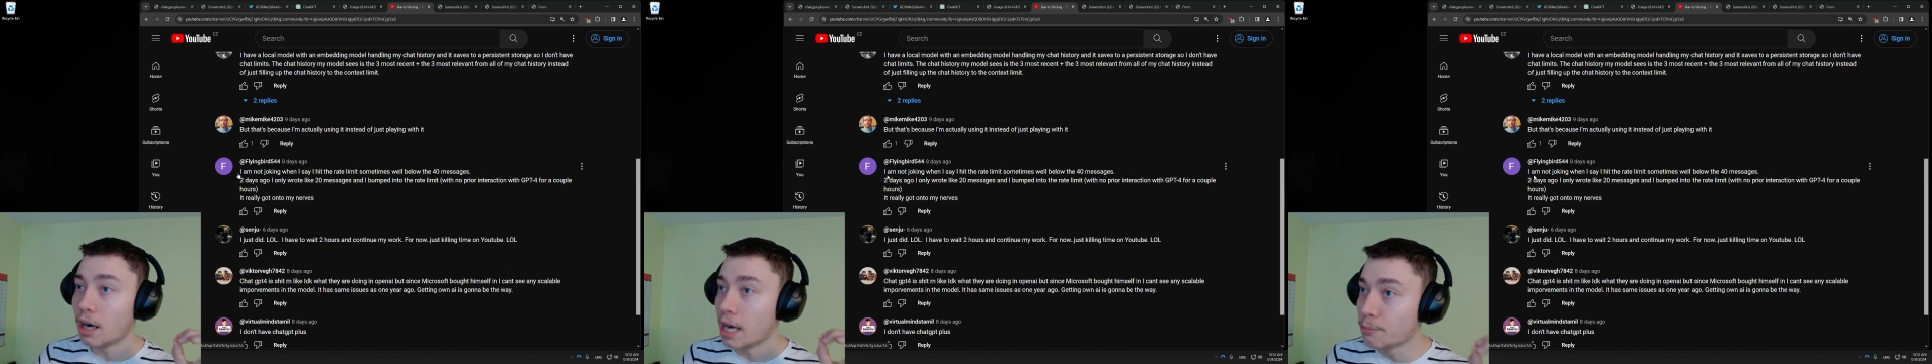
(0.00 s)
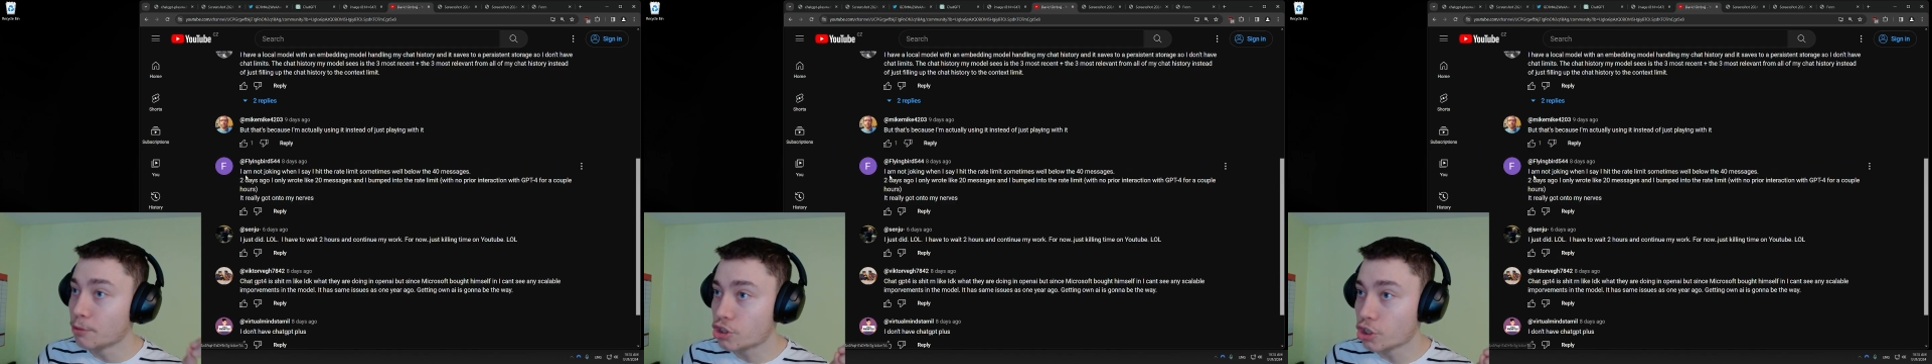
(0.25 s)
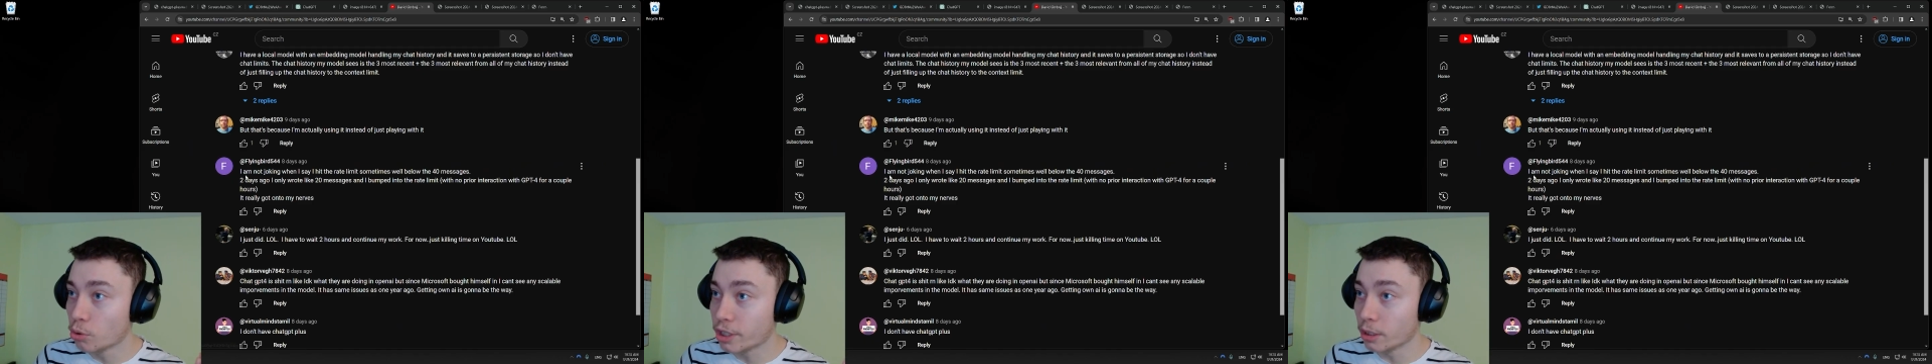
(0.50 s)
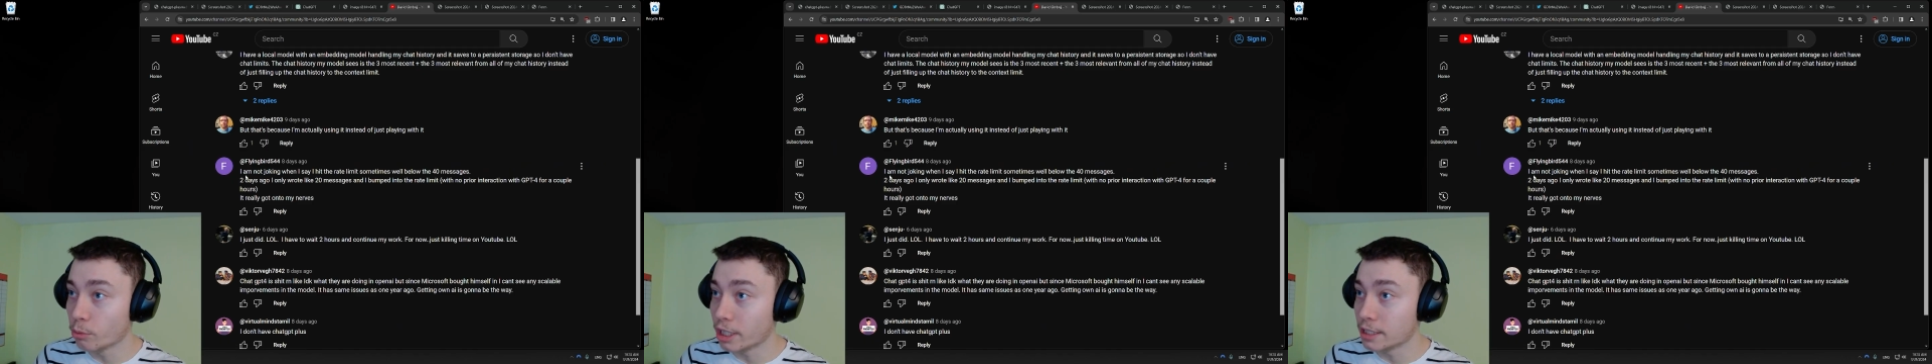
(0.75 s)
I am not
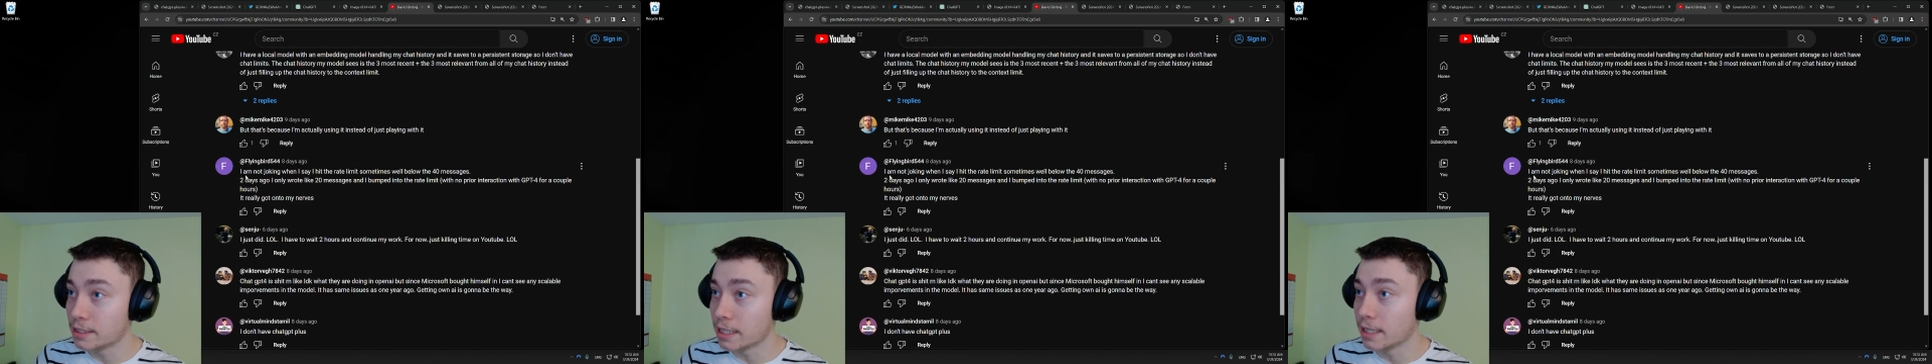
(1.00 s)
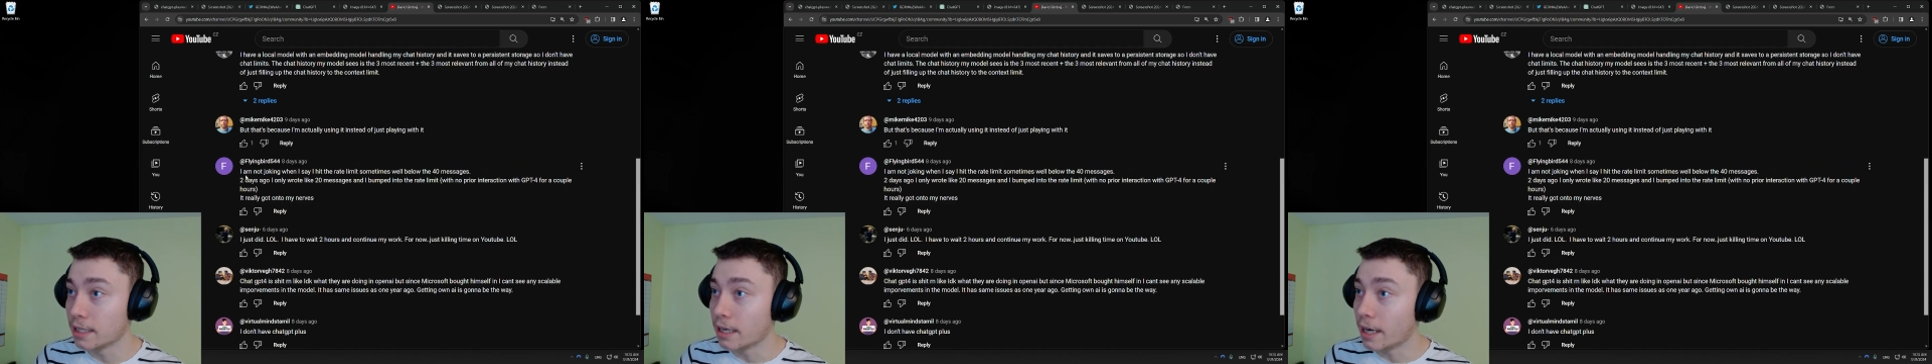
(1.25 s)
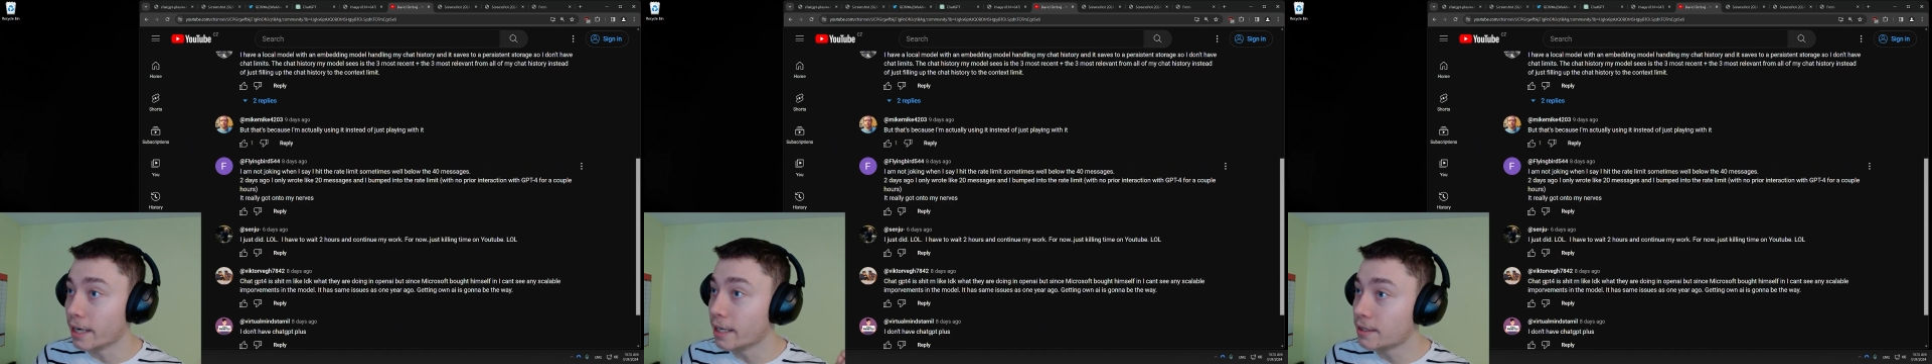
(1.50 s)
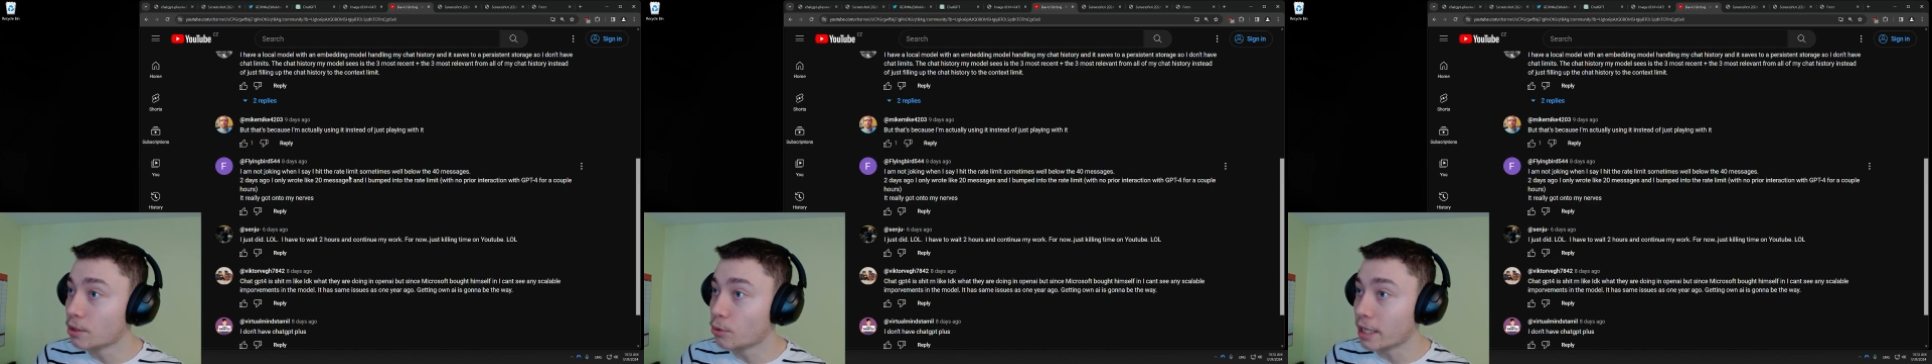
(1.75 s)
joking when I say I
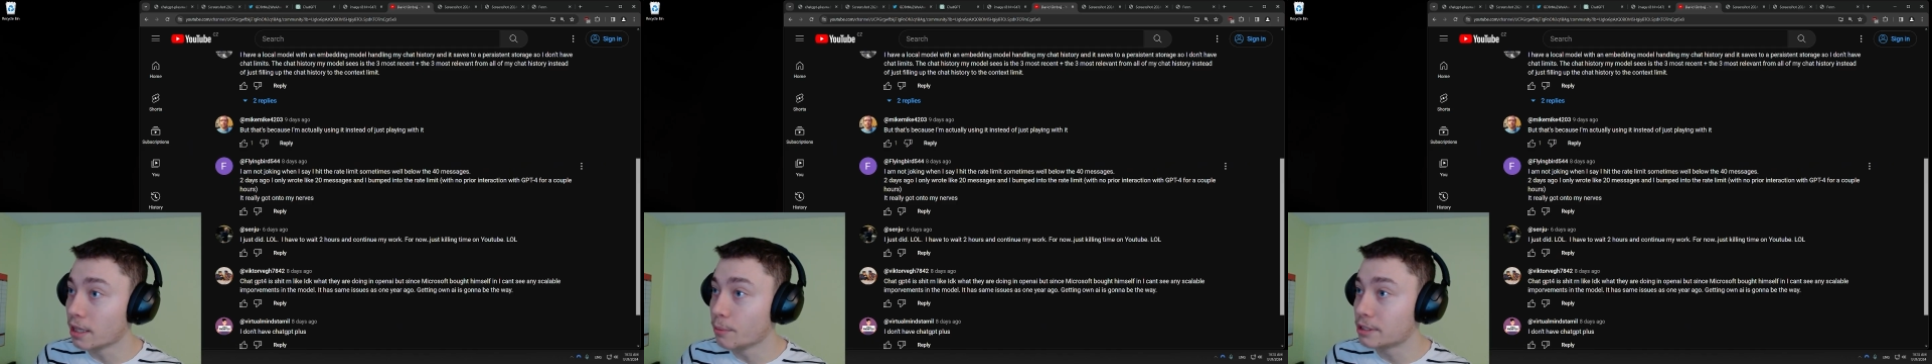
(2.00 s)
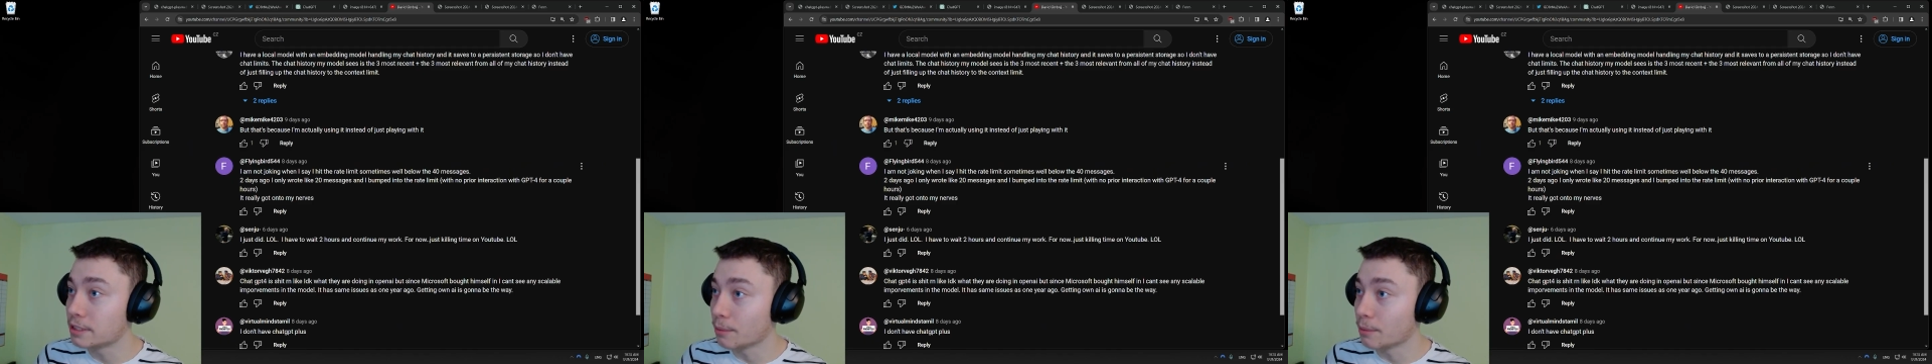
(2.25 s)
hit the rate limit